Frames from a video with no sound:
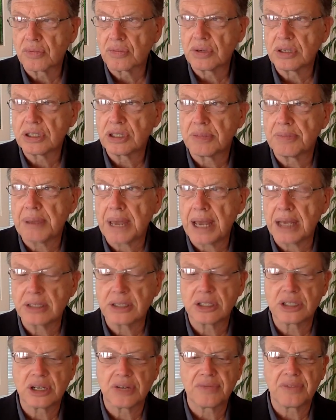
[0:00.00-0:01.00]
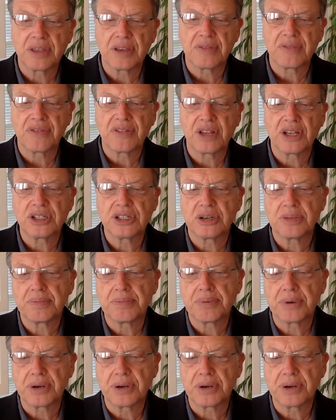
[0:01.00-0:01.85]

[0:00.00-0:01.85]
recent passage of the Inflation